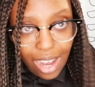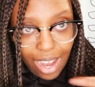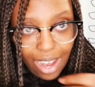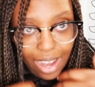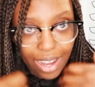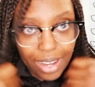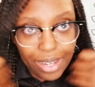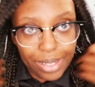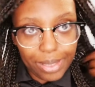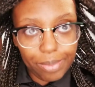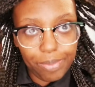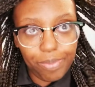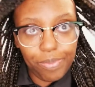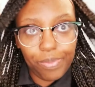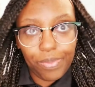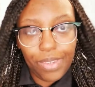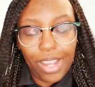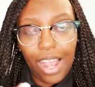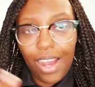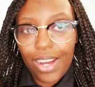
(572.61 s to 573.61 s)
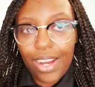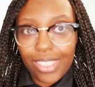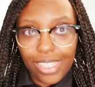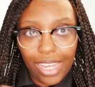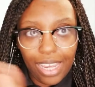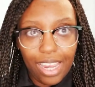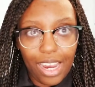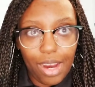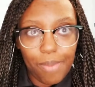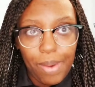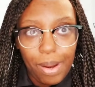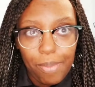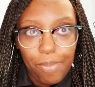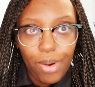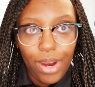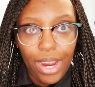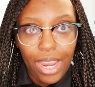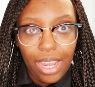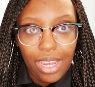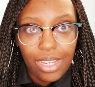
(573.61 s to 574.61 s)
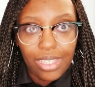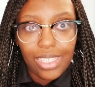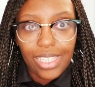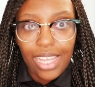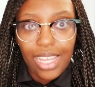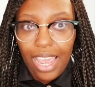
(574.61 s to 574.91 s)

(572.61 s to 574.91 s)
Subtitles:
how I take care of my braids,